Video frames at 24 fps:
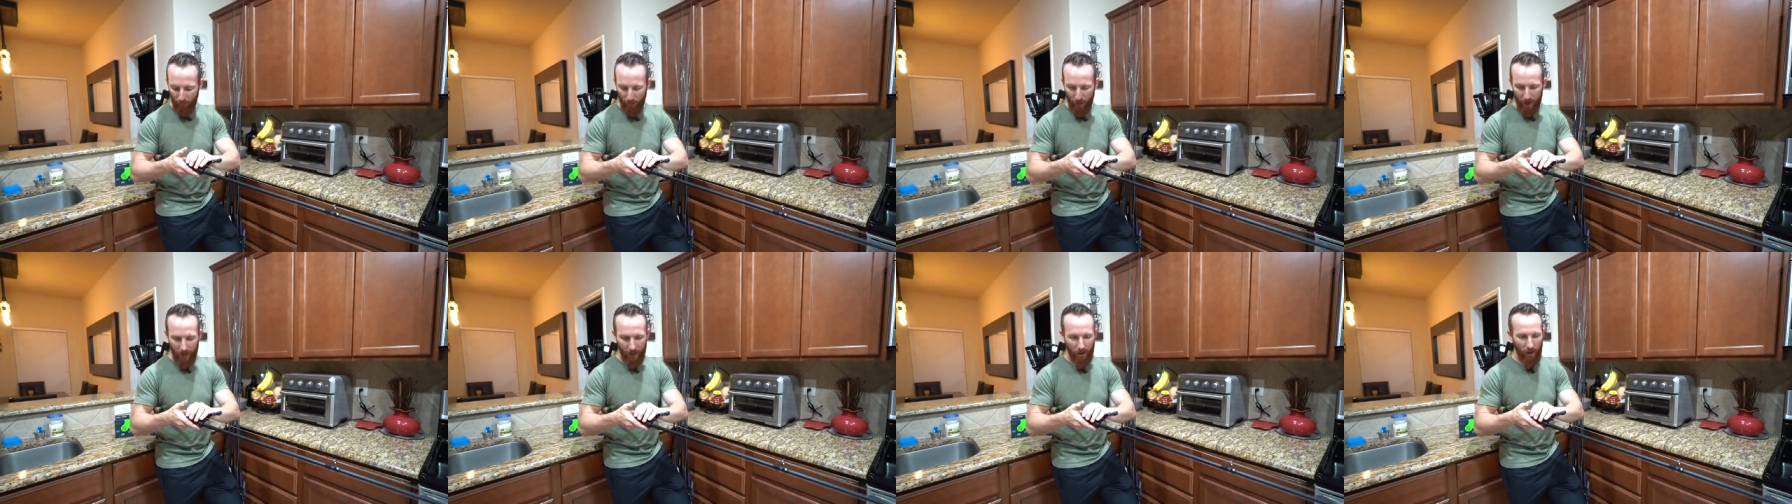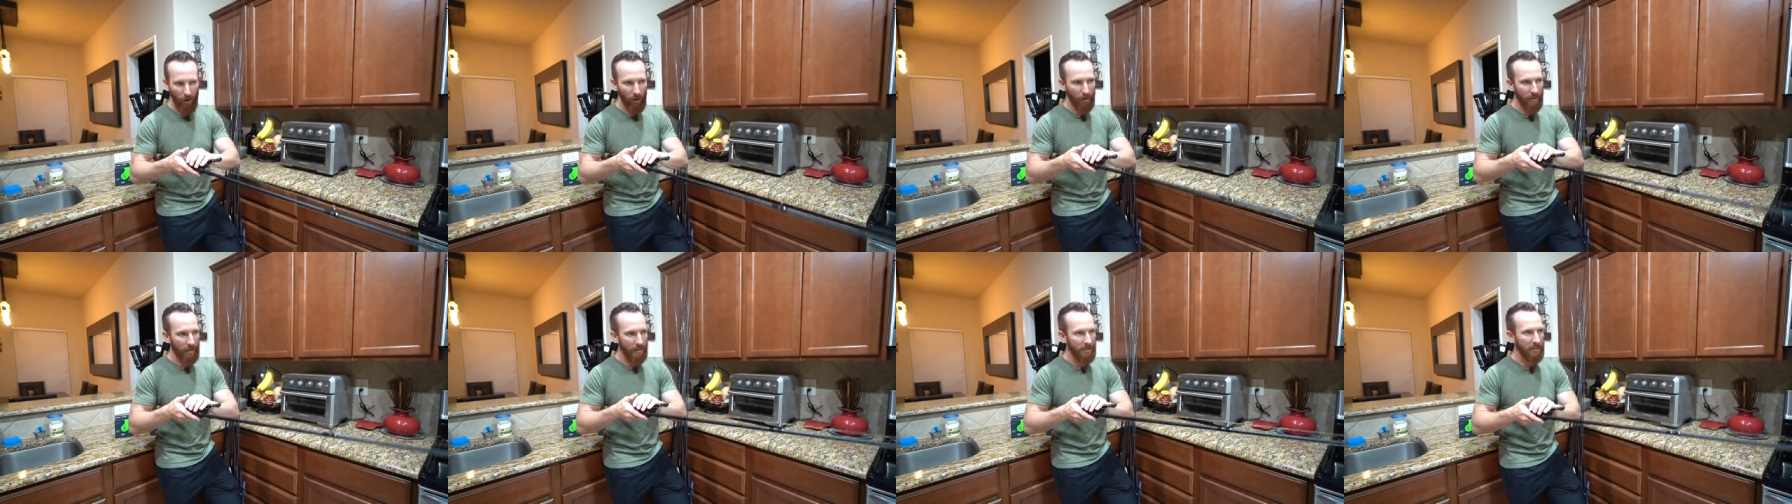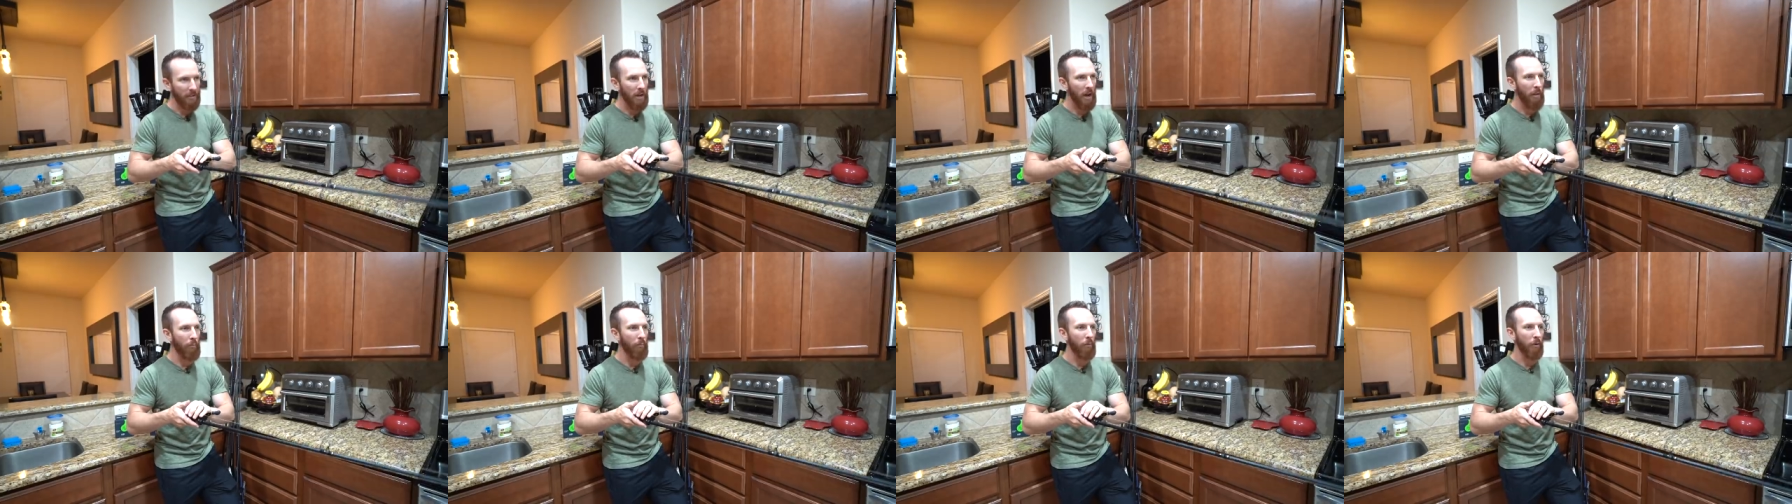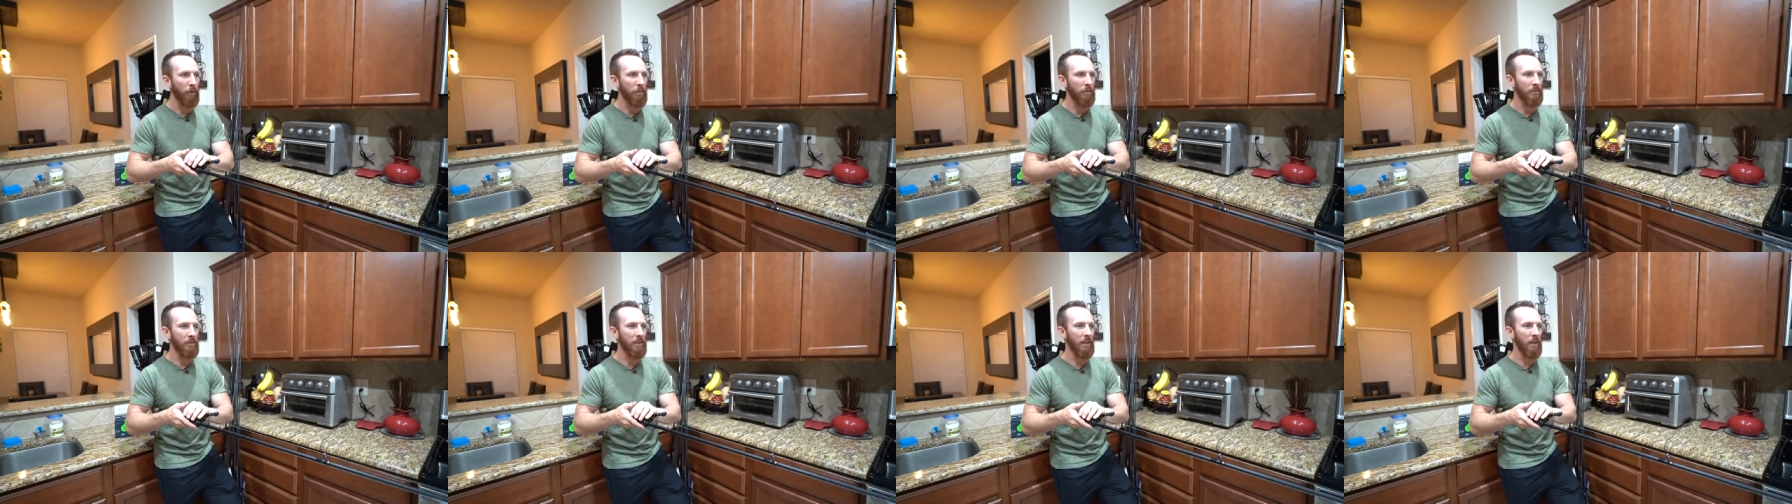braid on this
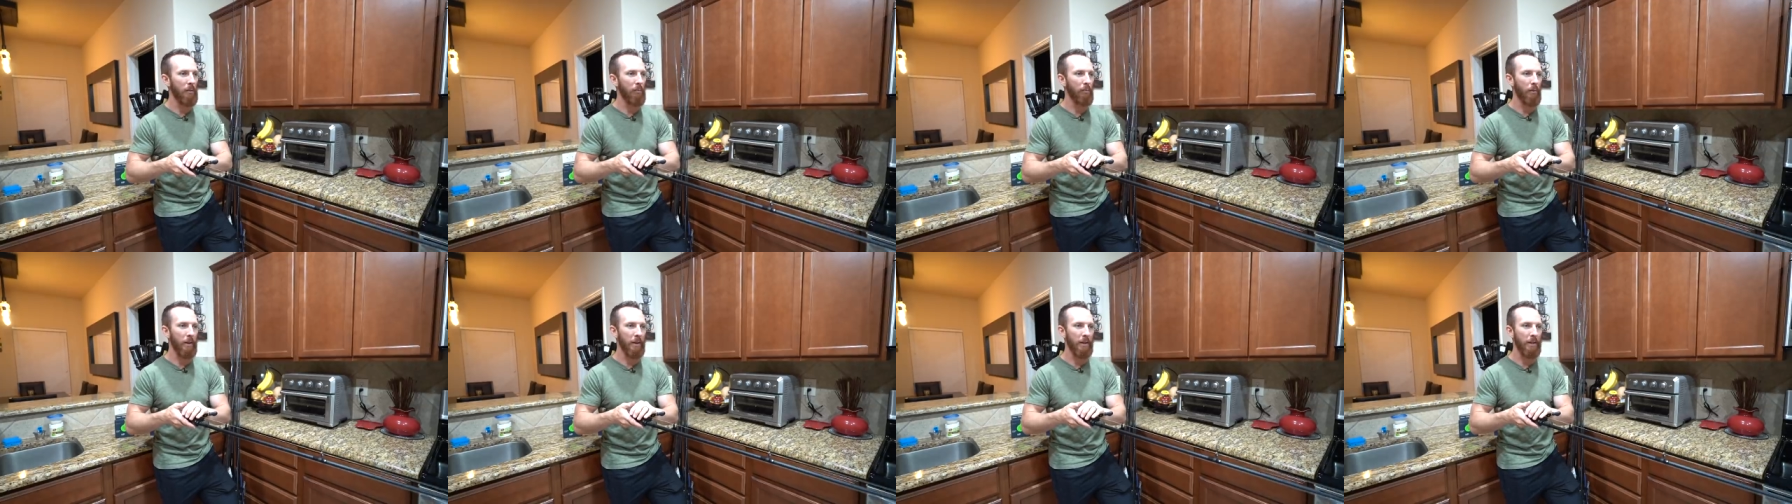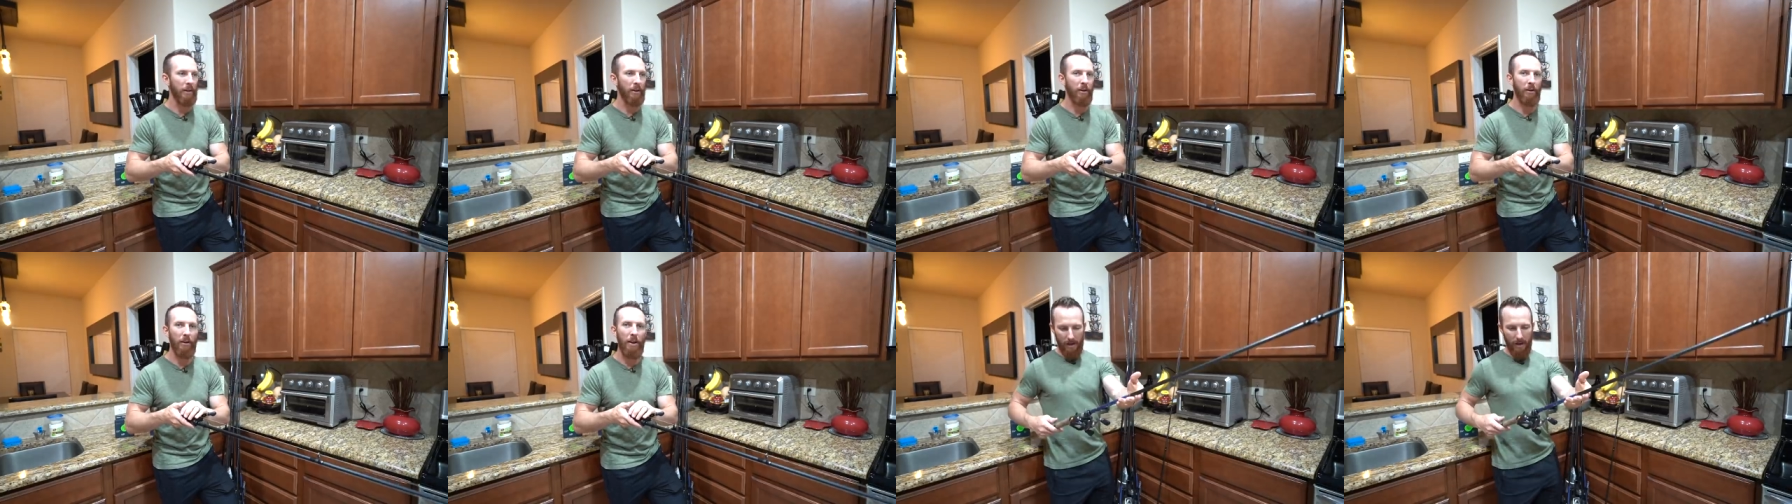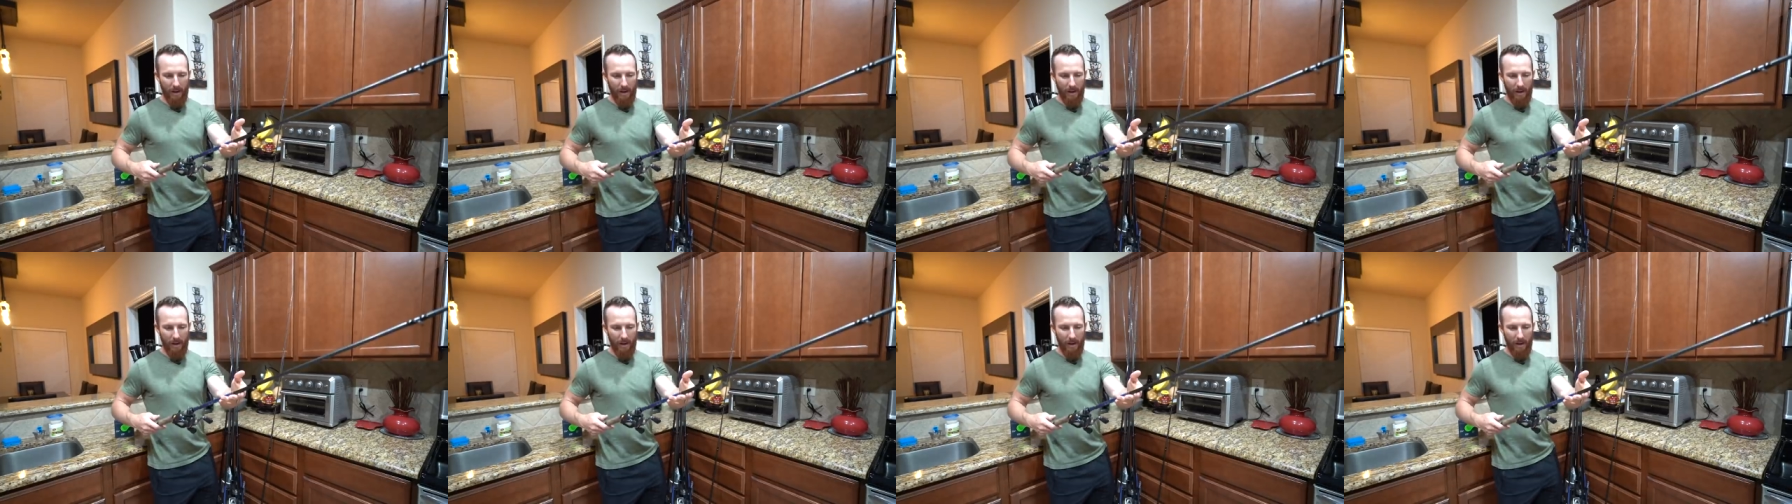topwater setup right here.